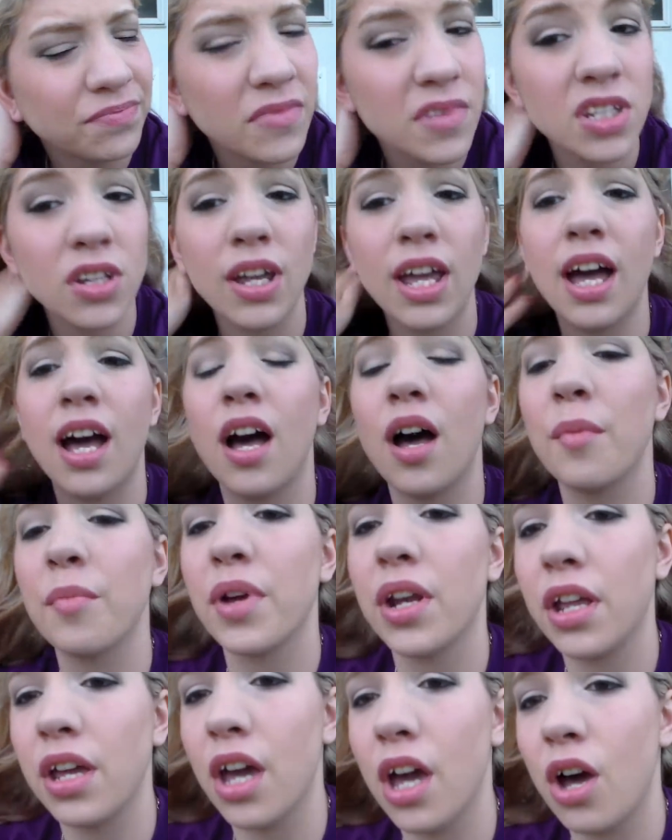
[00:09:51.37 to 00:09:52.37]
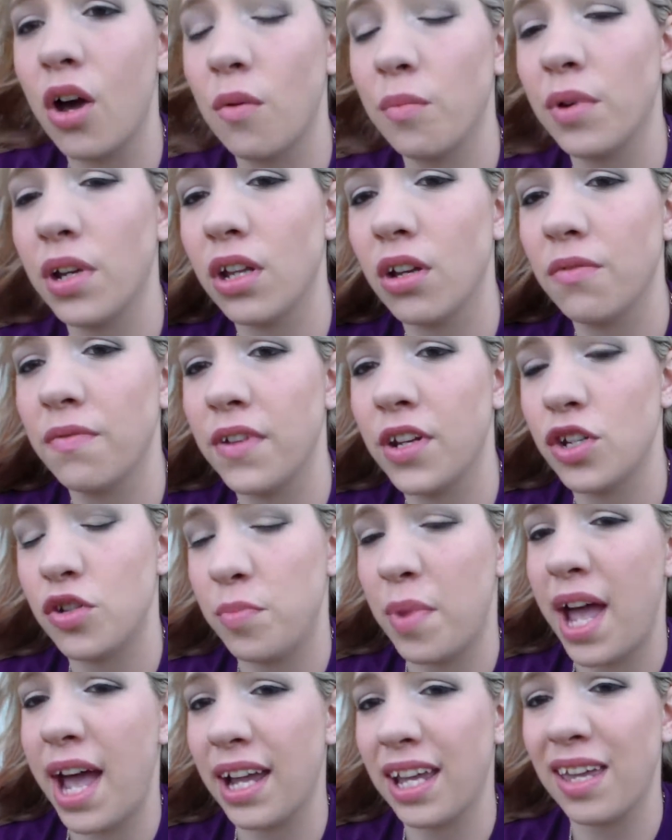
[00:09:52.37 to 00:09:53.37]
So yeah, I'm gonna go finish
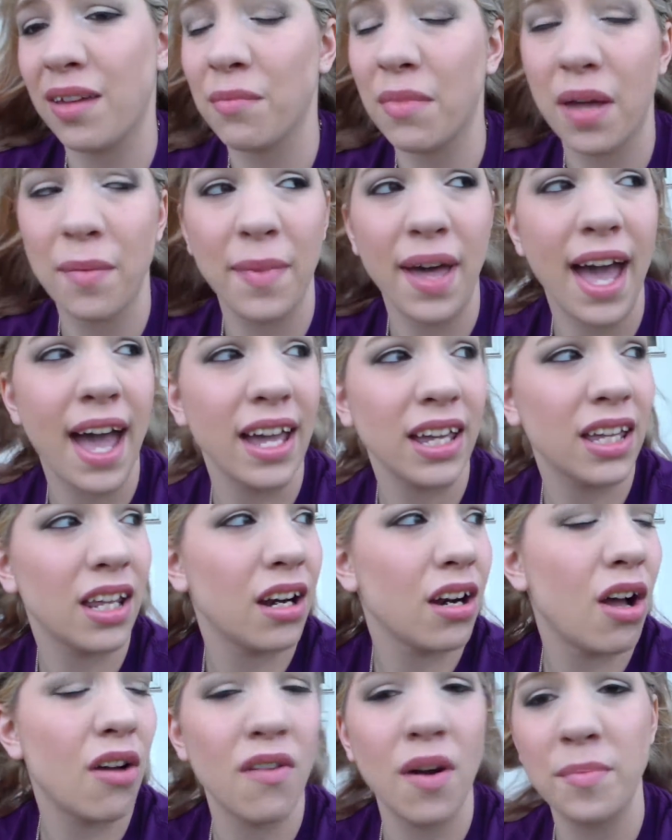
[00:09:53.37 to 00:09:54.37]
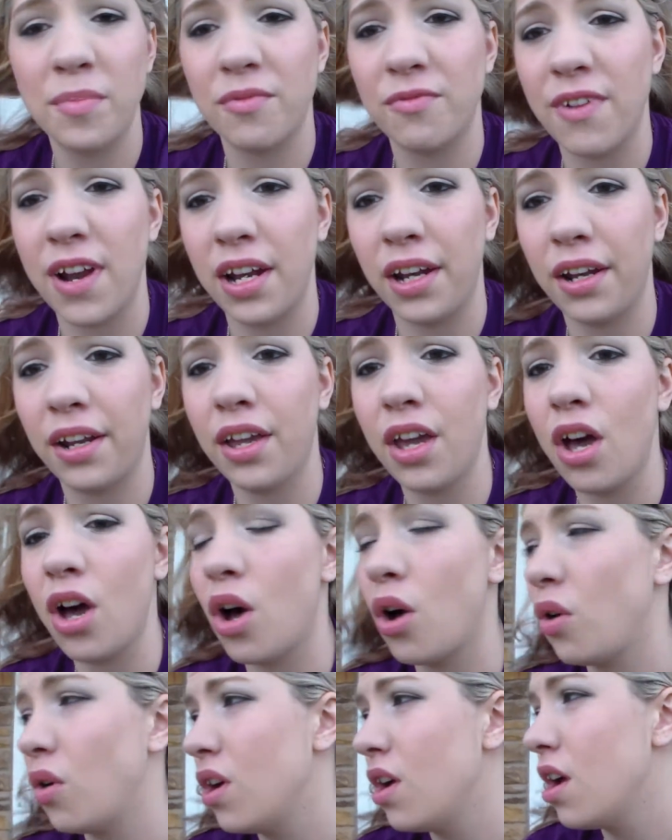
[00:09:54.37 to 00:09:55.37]
packing my bag, get it all ripped and ready to
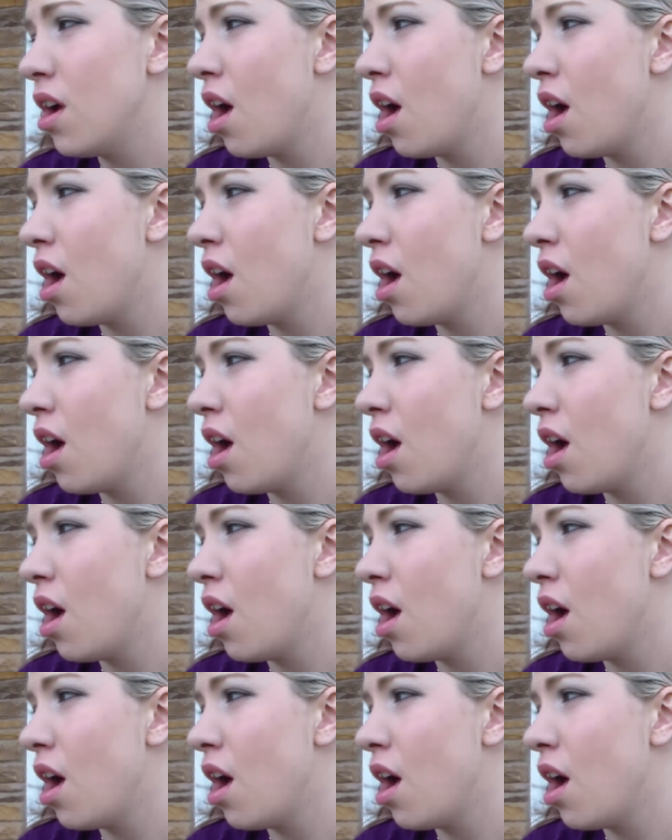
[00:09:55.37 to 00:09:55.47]
go